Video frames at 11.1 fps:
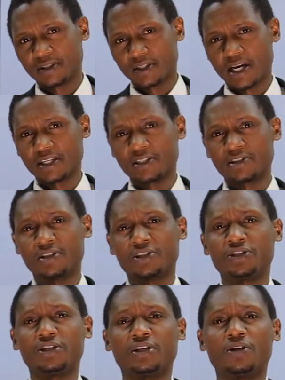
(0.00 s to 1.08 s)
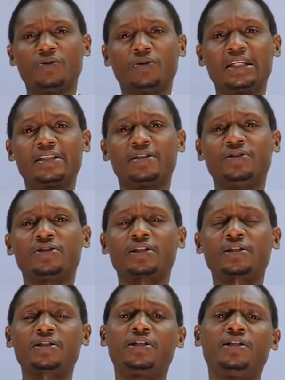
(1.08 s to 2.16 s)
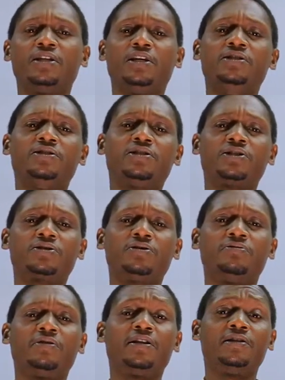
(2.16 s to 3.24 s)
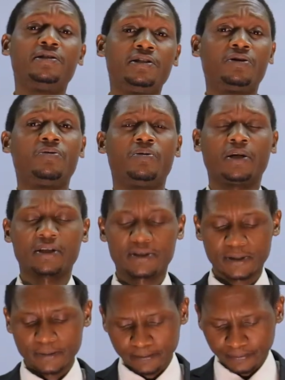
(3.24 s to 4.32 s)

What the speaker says: That is the shareholders' interest and the interest of other stakeholders.